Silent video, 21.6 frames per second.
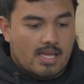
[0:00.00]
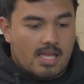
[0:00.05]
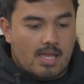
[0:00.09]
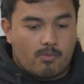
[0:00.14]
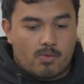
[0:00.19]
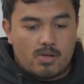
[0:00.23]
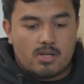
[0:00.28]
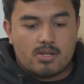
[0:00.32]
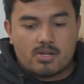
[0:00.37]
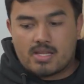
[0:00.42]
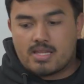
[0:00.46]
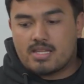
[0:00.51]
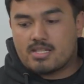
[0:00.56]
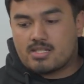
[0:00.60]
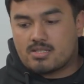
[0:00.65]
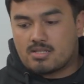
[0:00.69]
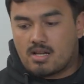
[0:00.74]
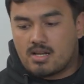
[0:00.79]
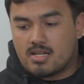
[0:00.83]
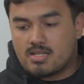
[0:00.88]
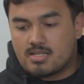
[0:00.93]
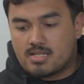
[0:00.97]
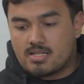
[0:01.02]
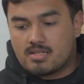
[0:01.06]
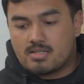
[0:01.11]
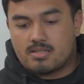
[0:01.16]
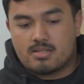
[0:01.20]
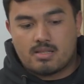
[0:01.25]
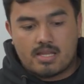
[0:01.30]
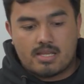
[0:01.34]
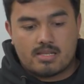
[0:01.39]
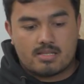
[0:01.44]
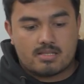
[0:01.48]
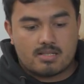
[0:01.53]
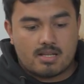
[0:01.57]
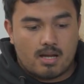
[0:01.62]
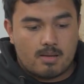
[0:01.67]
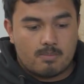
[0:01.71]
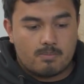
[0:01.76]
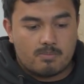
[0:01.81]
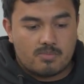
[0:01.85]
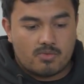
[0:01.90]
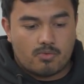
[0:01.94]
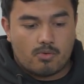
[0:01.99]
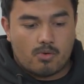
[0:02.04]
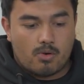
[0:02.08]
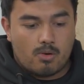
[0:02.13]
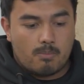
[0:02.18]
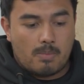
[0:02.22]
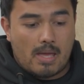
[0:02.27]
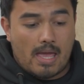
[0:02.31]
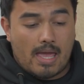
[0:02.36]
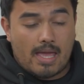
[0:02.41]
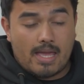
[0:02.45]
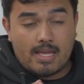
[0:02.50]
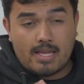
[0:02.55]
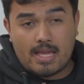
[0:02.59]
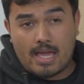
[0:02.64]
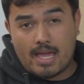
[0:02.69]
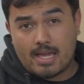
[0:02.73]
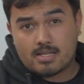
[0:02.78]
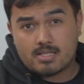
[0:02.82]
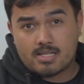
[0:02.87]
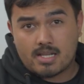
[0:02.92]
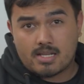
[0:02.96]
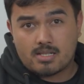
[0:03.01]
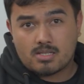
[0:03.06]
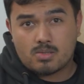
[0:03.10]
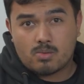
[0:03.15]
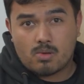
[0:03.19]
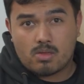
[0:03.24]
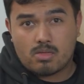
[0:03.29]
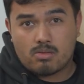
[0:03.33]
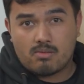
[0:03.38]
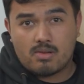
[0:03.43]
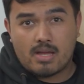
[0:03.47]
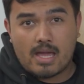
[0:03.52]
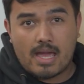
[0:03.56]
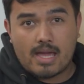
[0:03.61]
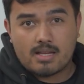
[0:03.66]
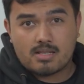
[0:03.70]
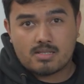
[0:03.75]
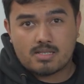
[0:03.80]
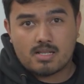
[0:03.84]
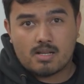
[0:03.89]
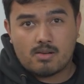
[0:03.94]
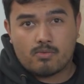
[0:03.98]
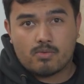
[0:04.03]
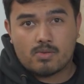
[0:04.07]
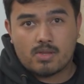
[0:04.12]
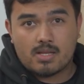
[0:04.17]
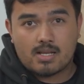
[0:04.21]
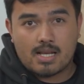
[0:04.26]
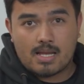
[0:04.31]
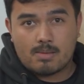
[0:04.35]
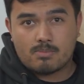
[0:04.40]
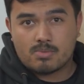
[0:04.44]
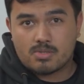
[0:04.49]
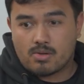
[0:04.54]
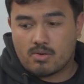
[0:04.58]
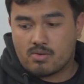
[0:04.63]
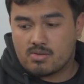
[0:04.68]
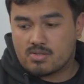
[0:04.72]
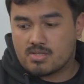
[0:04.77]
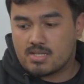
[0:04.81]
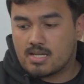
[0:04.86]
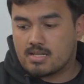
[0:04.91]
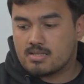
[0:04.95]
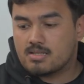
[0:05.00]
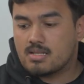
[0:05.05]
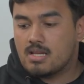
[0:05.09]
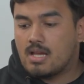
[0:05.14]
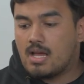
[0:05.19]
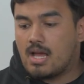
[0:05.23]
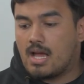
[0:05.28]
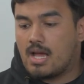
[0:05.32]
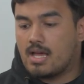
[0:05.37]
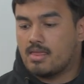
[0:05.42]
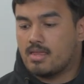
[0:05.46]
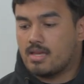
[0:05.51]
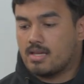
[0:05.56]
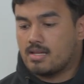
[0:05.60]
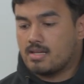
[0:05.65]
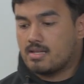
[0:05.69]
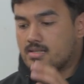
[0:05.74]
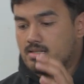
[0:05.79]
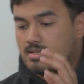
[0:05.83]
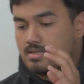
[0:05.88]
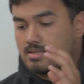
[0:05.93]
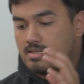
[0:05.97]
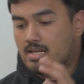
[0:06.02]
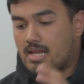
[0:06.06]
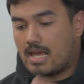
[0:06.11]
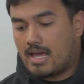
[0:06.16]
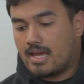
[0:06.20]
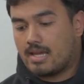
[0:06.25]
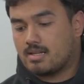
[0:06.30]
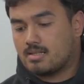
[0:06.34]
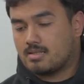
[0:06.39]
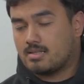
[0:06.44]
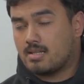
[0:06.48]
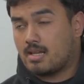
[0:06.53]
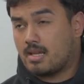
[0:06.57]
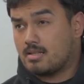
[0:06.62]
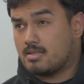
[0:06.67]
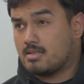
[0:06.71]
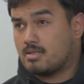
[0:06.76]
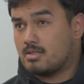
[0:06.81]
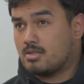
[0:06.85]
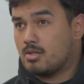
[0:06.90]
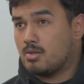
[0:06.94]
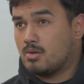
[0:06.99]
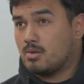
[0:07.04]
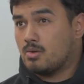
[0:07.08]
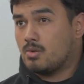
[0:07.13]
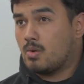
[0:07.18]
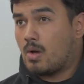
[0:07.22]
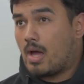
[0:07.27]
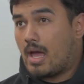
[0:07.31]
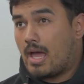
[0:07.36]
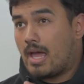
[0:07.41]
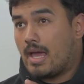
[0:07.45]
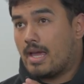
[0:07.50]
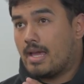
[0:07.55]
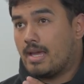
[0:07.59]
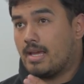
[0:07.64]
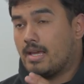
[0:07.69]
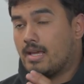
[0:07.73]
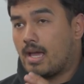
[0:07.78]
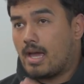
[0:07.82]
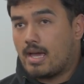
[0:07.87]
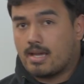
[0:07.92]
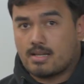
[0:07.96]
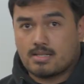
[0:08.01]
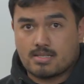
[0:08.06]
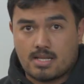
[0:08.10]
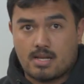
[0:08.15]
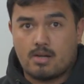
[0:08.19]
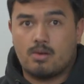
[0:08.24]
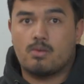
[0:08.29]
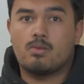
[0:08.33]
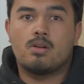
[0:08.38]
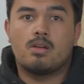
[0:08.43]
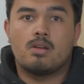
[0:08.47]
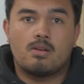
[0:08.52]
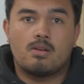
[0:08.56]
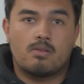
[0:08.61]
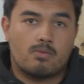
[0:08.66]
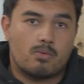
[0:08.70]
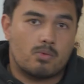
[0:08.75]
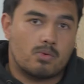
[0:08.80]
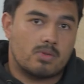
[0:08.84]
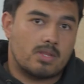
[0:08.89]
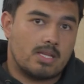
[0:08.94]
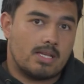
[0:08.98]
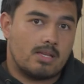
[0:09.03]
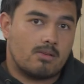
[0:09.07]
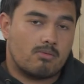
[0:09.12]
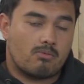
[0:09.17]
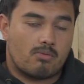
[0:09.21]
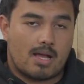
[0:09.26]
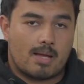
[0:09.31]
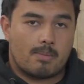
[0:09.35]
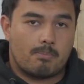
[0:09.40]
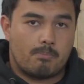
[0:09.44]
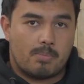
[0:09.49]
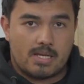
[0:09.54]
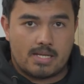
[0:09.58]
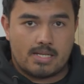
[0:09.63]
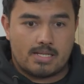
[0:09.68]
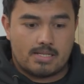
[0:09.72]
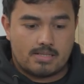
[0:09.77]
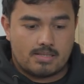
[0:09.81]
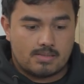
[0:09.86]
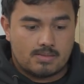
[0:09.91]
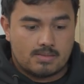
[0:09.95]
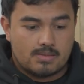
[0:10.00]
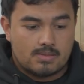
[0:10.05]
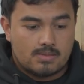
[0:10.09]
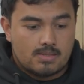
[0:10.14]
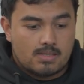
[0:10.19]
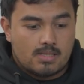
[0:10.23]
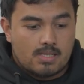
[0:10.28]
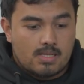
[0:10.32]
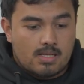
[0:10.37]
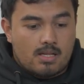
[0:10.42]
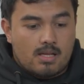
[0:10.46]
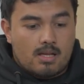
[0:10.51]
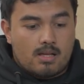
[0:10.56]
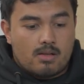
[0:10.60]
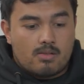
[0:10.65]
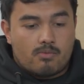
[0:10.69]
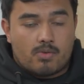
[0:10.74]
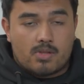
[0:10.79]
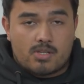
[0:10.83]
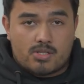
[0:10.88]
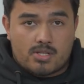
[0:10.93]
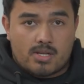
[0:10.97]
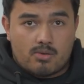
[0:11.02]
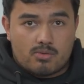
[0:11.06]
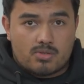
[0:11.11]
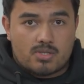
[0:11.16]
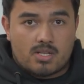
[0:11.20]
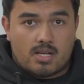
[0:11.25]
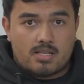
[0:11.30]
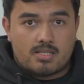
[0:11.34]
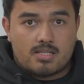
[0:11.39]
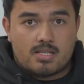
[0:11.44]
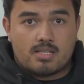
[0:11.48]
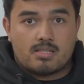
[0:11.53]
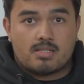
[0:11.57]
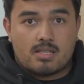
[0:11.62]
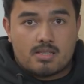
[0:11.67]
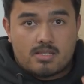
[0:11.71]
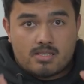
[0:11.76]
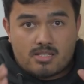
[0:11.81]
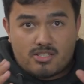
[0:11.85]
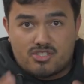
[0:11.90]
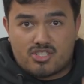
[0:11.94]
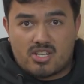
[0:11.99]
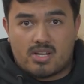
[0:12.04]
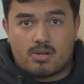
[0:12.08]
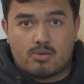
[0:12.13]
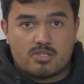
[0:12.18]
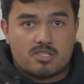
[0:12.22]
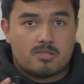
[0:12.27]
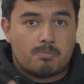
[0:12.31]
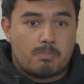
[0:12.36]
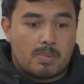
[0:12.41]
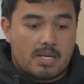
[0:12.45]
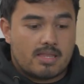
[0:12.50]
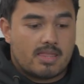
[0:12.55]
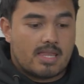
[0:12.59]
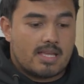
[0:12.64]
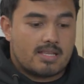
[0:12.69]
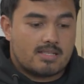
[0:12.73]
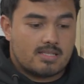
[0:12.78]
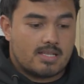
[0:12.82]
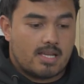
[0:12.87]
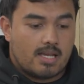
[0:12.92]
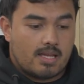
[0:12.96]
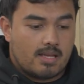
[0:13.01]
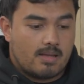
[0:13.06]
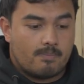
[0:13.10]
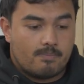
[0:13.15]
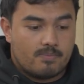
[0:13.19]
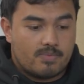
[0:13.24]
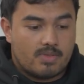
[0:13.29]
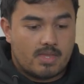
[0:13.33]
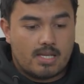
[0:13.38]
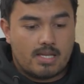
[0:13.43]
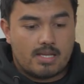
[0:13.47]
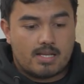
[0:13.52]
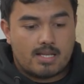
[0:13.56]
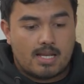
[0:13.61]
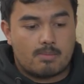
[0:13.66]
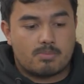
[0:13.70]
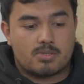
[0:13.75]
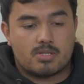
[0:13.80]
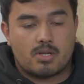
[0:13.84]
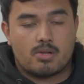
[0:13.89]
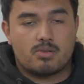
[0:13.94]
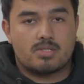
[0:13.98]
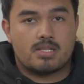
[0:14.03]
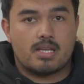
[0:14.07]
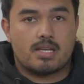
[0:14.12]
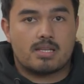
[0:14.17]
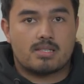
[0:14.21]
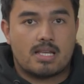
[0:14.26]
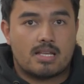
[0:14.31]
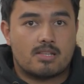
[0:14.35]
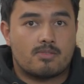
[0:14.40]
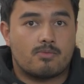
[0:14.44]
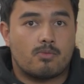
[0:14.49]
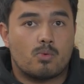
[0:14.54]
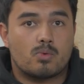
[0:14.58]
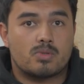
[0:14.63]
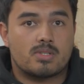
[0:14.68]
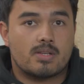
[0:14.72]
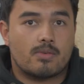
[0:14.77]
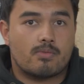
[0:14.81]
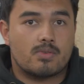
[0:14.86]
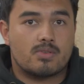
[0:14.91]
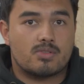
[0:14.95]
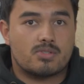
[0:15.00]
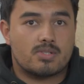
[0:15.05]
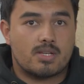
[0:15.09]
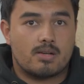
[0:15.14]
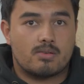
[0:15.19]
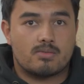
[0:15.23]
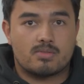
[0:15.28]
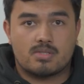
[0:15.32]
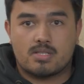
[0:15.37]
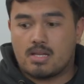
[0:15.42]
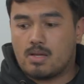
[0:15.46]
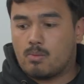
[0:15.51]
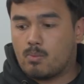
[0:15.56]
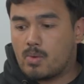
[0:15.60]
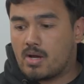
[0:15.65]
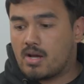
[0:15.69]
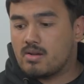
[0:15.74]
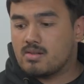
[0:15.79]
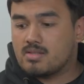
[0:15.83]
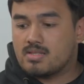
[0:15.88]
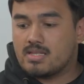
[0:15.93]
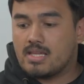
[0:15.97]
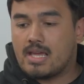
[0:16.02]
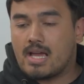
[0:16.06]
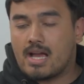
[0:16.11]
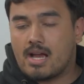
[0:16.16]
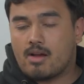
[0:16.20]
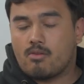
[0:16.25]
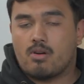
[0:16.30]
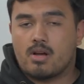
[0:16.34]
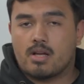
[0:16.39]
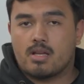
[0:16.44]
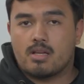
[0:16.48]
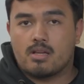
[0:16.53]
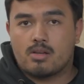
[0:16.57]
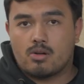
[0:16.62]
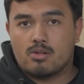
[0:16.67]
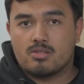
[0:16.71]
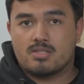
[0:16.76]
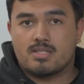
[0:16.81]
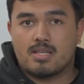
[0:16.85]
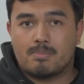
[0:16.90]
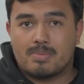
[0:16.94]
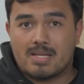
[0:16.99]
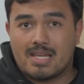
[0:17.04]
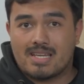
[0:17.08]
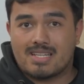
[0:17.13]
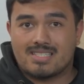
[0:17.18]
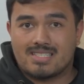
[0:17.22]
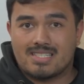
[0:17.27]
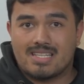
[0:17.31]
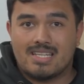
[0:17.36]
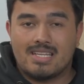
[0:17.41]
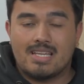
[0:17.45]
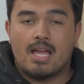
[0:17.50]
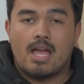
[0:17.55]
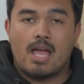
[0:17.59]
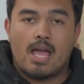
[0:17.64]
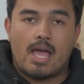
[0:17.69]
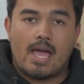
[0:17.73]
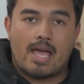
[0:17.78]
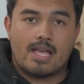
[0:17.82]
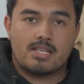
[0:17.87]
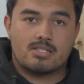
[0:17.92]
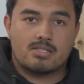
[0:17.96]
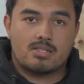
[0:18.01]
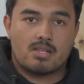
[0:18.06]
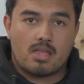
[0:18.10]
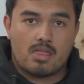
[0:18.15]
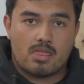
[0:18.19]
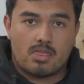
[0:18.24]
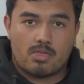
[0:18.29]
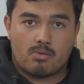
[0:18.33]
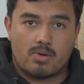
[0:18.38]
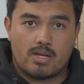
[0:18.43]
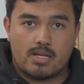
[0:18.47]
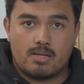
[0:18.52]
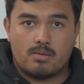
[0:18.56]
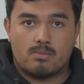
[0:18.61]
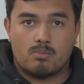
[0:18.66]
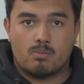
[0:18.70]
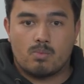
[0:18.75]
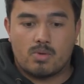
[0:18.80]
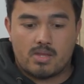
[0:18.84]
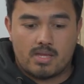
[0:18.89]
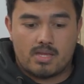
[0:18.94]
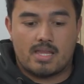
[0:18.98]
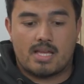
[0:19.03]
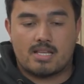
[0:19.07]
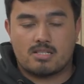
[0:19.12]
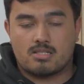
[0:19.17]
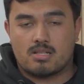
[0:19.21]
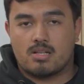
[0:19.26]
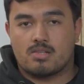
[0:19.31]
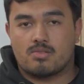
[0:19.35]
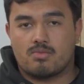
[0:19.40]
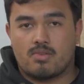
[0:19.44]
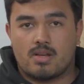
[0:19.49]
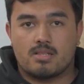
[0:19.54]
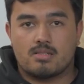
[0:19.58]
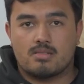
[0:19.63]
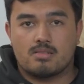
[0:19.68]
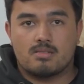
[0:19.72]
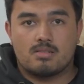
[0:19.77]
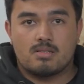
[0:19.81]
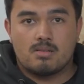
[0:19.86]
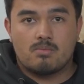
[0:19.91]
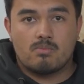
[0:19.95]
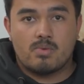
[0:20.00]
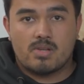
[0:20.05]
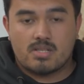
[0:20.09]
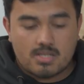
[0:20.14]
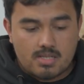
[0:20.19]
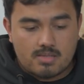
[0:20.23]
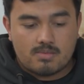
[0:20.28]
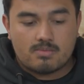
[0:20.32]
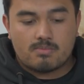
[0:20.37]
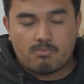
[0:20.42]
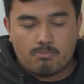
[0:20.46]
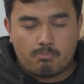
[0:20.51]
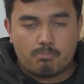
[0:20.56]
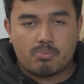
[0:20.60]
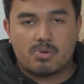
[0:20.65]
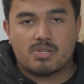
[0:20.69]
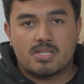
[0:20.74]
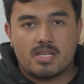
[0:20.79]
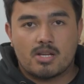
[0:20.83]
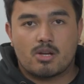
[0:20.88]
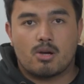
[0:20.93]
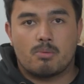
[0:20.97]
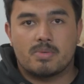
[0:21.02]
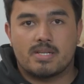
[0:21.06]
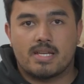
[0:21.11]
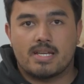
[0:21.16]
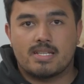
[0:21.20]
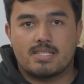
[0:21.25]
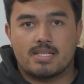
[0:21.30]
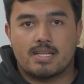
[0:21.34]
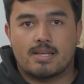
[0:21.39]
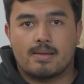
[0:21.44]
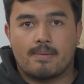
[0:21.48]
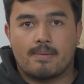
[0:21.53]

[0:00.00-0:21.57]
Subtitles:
If we look at the sizes, this comes from a XS to a 3XL for the Glamster 06, and then this is an XS to a XL for the Rapide. For the shell sizes, as a shell split, let's say, the Glamster 06 has 4 different shells, whereas the Arai Concept-XE has 3 within that size range, which is pretty accommodating.